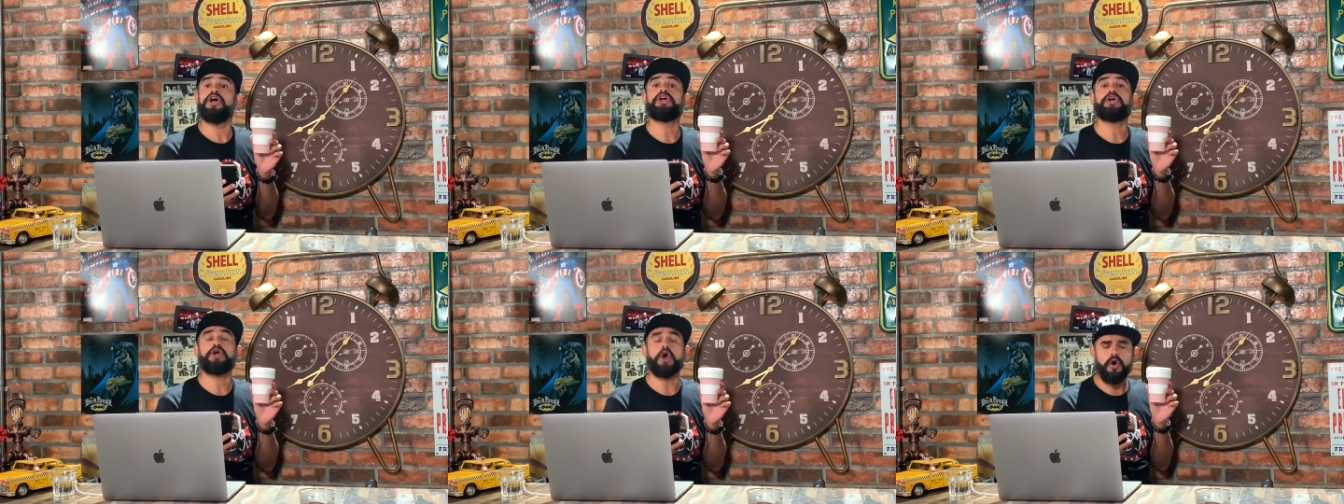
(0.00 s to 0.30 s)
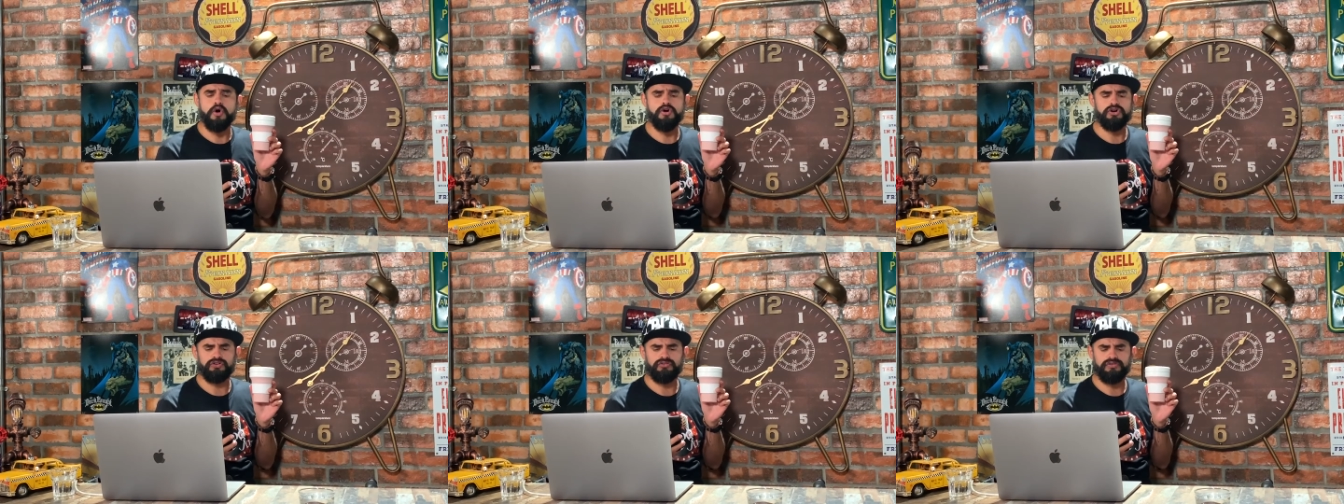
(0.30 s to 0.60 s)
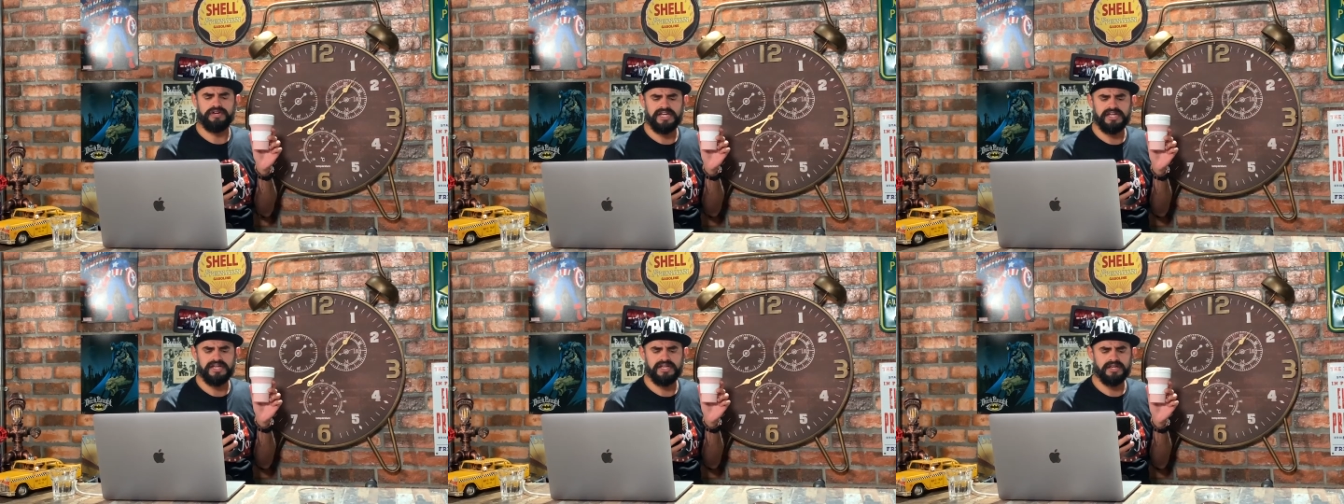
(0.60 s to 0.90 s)
go
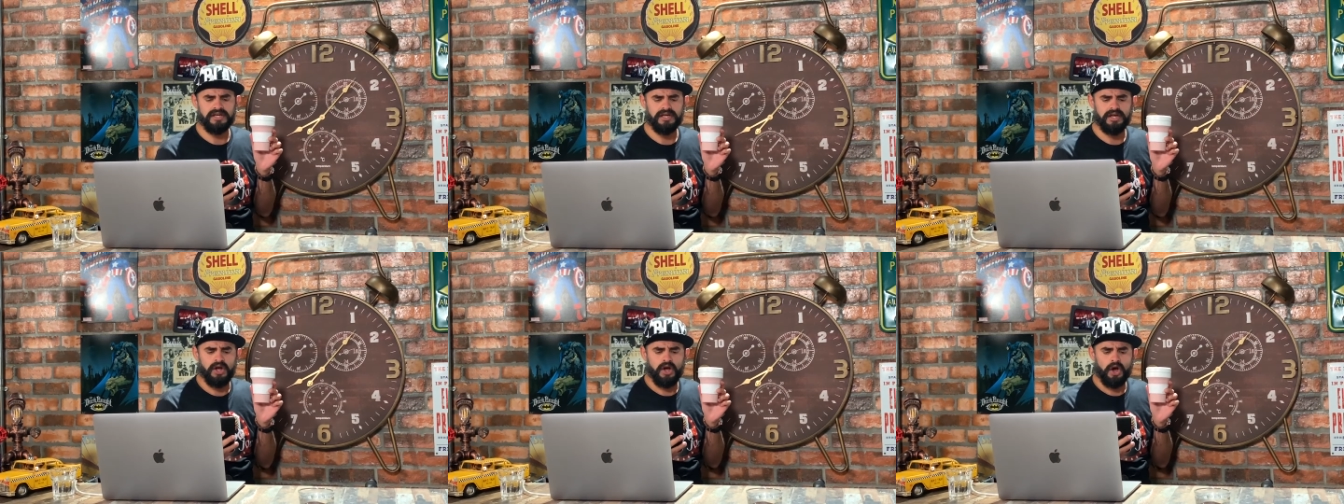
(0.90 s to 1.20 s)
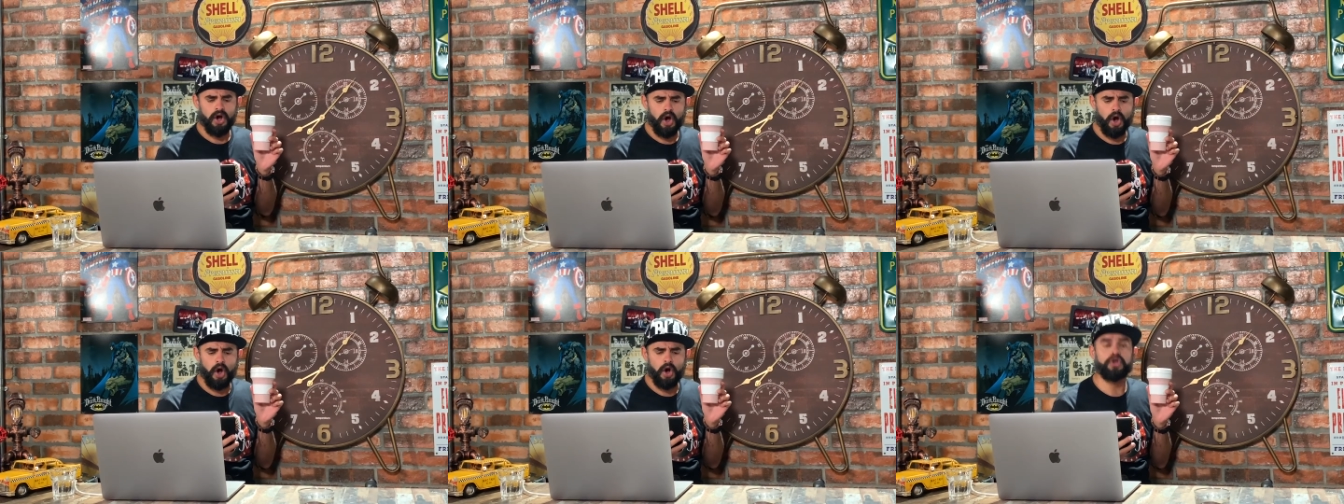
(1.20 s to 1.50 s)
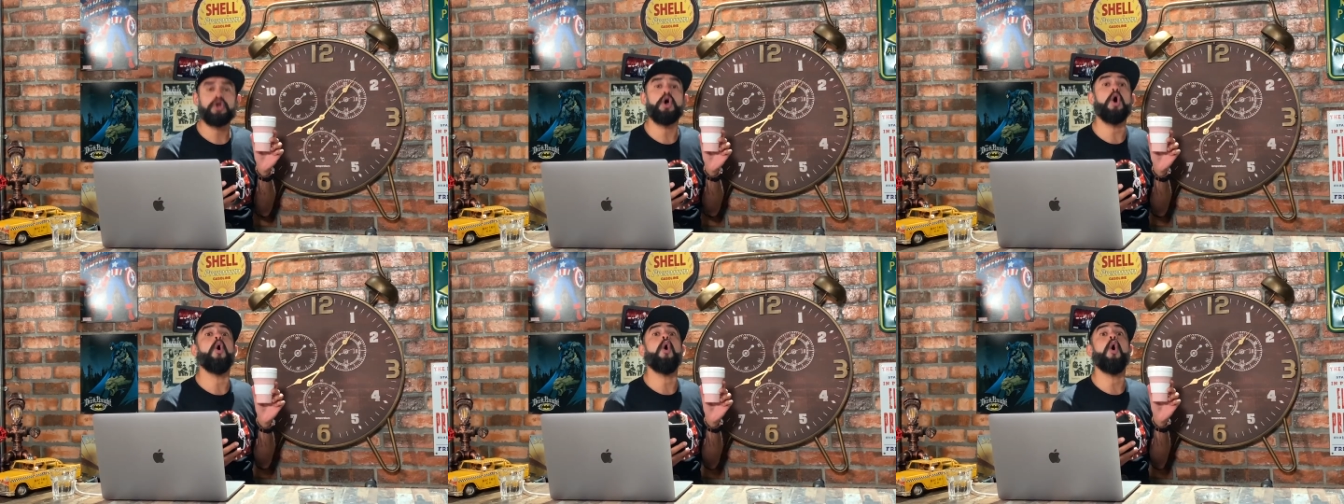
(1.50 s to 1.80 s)
green
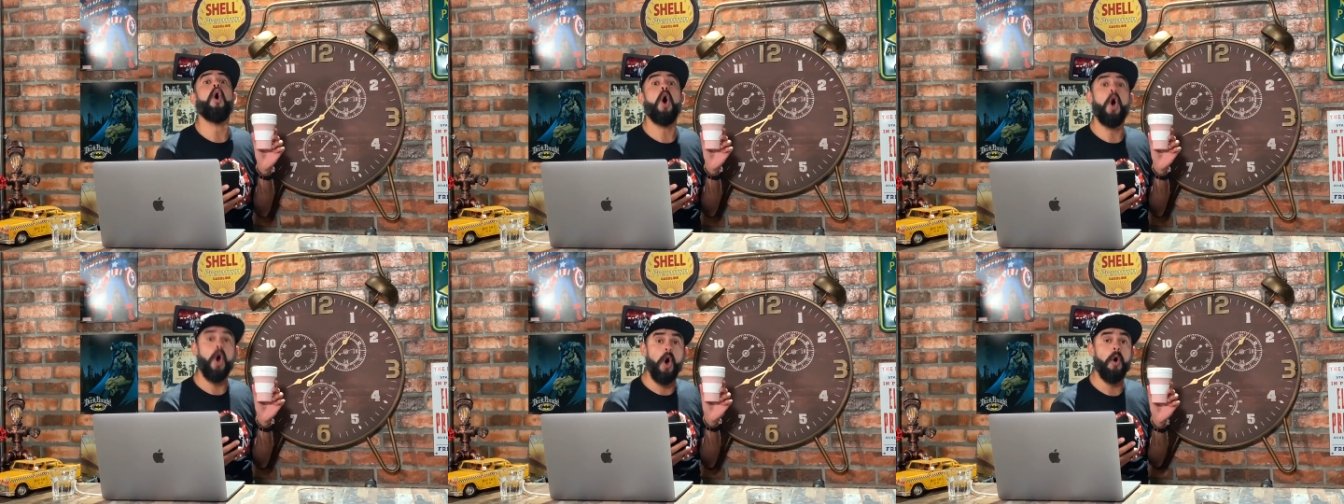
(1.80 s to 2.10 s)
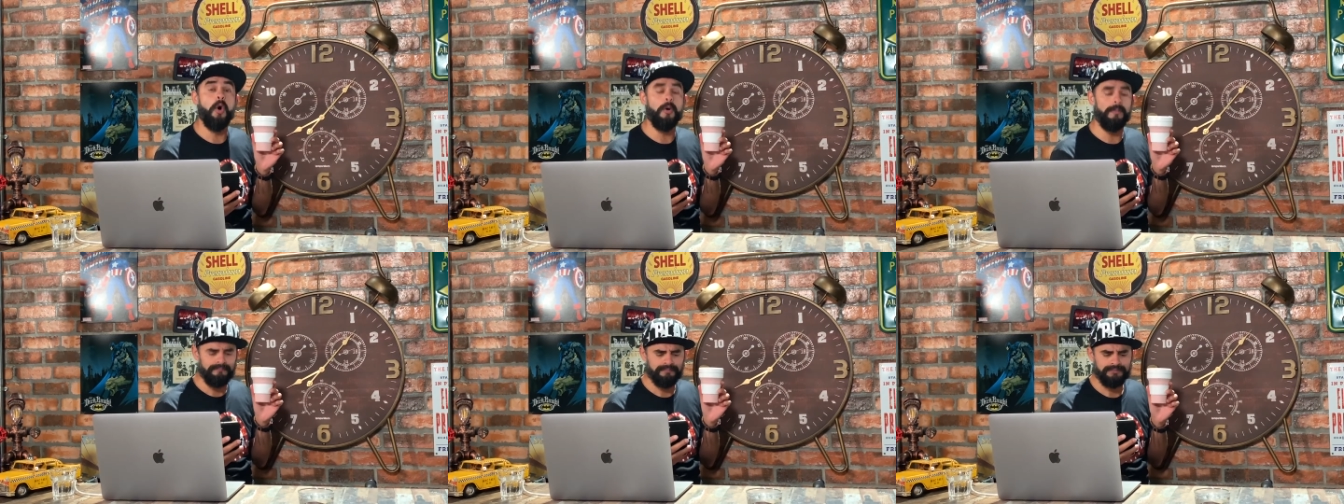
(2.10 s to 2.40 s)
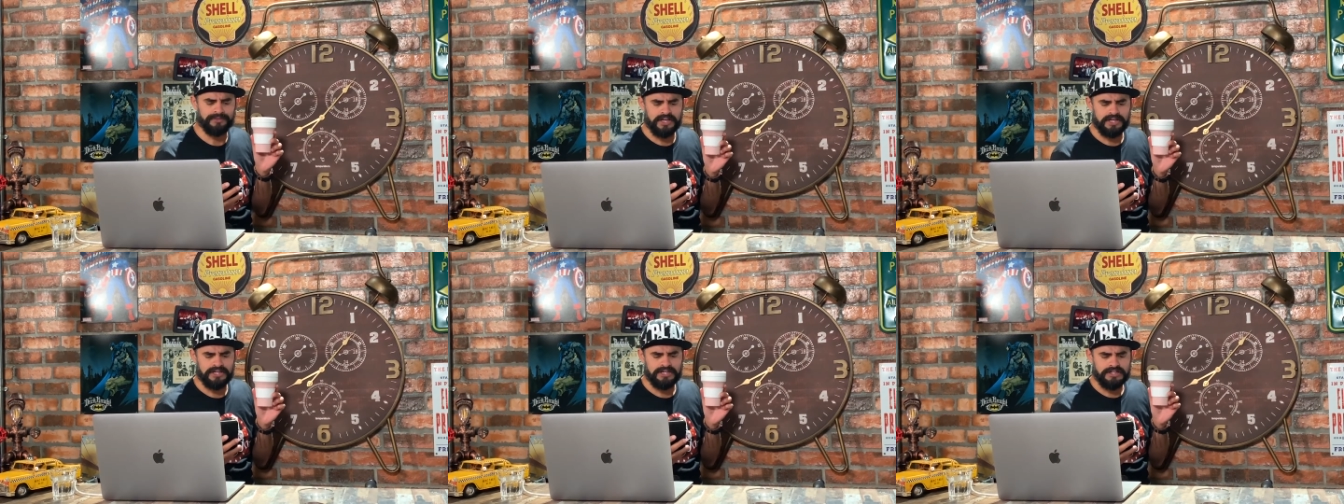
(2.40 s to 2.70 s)
or go
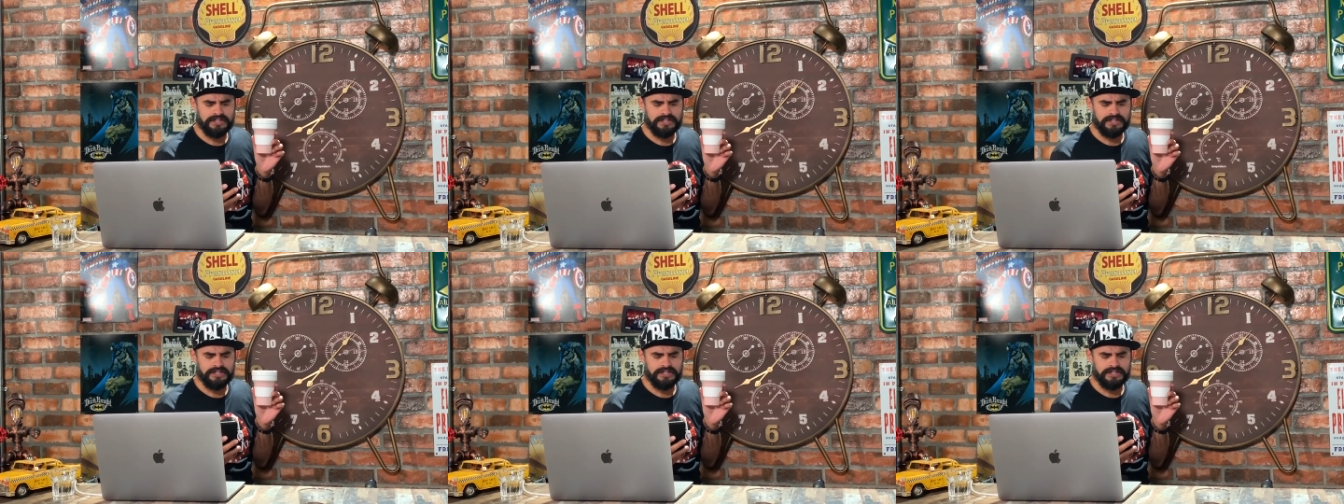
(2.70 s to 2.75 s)
home.